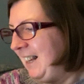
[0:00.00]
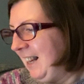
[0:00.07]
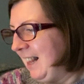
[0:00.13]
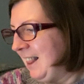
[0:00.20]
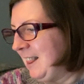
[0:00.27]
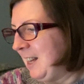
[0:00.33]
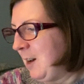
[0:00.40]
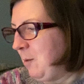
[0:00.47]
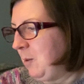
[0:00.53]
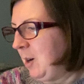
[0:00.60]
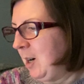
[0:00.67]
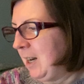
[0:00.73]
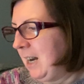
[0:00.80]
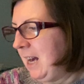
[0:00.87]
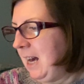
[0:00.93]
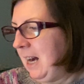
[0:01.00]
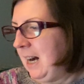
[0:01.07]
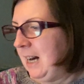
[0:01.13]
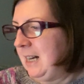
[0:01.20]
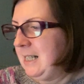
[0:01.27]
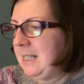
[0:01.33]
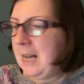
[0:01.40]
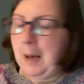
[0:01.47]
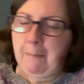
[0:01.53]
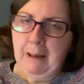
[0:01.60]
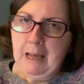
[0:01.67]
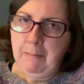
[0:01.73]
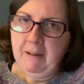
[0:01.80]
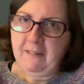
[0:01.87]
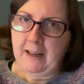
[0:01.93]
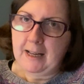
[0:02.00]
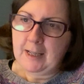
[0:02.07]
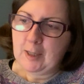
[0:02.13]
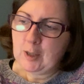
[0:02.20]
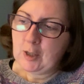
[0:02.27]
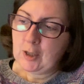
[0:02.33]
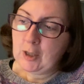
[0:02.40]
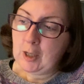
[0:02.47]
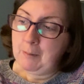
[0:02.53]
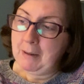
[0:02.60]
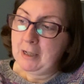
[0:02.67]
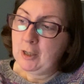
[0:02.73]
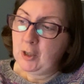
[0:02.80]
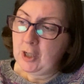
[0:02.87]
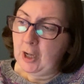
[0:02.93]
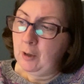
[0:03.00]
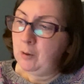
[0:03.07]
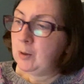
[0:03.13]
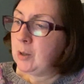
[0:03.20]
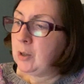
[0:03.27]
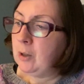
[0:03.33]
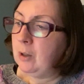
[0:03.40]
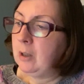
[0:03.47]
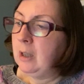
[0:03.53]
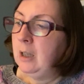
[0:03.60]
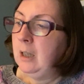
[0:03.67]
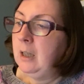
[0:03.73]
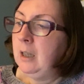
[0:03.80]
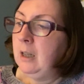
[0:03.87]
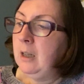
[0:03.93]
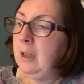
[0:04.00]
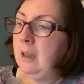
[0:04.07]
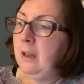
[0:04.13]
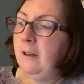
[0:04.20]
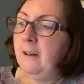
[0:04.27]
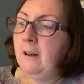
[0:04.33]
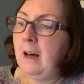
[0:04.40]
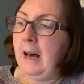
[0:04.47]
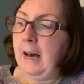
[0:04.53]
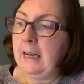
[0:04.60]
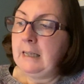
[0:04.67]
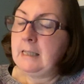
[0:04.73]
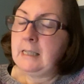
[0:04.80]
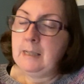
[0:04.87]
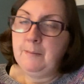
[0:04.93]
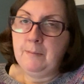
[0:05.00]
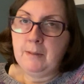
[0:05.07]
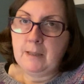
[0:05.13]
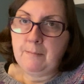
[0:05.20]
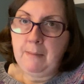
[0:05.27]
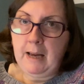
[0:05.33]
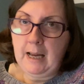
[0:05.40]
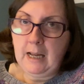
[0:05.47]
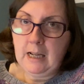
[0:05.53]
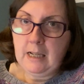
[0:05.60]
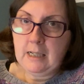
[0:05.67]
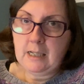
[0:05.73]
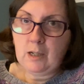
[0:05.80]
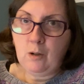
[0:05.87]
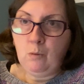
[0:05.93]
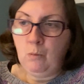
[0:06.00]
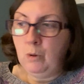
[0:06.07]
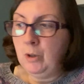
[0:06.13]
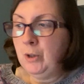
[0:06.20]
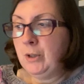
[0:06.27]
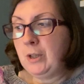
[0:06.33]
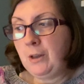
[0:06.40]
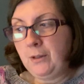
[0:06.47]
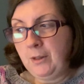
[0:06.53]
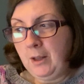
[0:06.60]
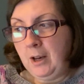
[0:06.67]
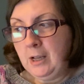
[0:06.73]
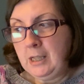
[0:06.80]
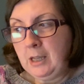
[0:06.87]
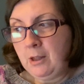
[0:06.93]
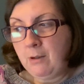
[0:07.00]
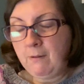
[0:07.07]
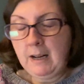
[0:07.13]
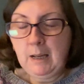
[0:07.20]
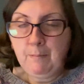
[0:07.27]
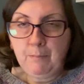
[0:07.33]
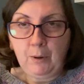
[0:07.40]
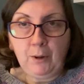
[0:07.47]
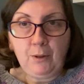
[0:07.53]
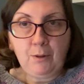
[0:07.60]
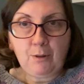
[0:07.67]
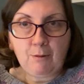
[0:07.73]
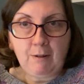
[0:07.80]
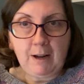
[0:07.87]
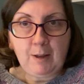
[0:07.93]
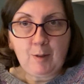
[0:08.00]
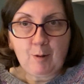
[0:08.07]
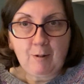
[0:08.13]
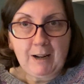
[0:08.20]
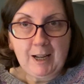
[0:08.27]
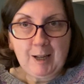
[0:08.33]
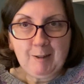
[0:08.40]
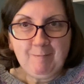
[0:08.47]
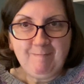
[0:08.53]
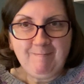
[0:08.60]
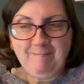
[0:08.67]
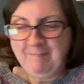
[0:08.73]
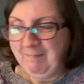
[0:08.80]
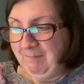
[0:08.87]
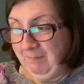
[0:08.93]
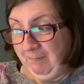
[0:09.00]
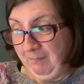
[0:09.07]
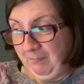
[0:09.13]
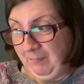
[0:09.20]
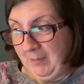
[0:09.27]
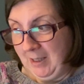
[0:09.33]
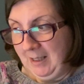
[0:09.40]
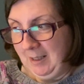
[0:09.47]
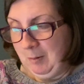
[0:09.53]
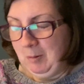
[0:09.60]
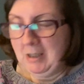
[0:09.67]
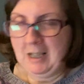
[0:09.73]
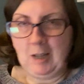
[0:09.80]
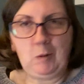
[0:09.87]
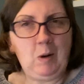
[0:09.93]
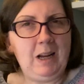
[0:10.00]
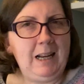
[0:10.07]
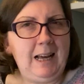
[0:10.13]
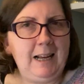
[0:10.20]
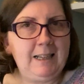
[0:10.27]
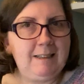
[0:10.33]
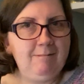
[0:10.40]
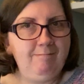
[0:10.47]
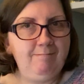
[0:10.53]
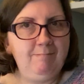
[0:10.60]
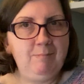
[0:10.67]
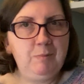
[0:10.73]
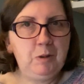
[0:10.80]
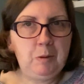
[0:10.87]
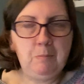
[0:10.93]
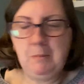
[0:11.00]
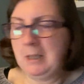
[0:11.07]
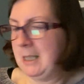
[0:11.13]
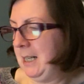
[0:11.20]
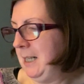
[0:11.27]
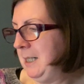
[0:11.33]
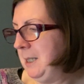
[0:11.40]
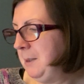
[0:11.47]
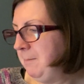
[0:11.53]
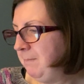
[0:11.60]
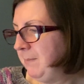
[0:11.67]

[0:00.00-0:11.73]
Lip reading: on that one, and a baby vest. So my total items made was 33.33, which I quite like, numbers like that.